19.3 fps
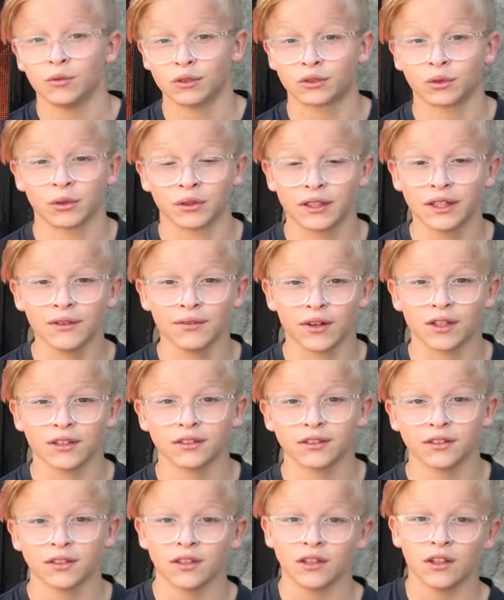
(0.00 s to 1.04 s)
which will give
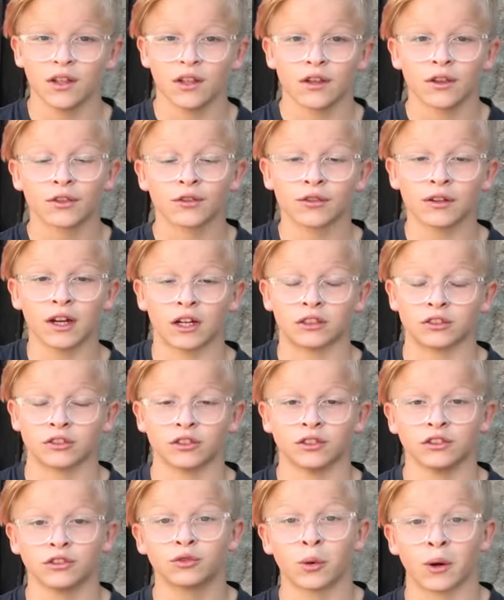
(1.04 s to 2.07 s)
us
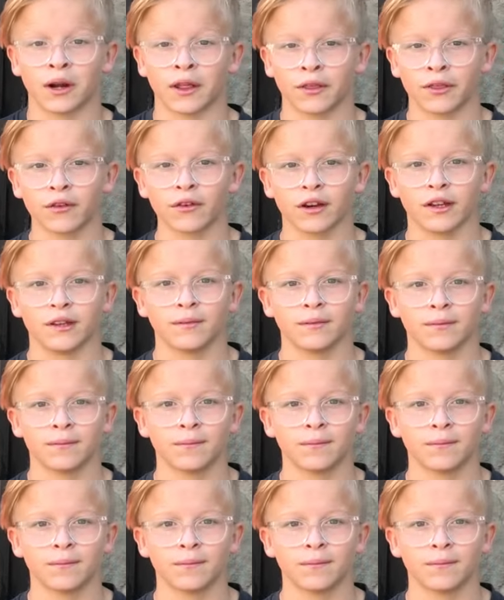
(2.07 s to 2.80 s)
323.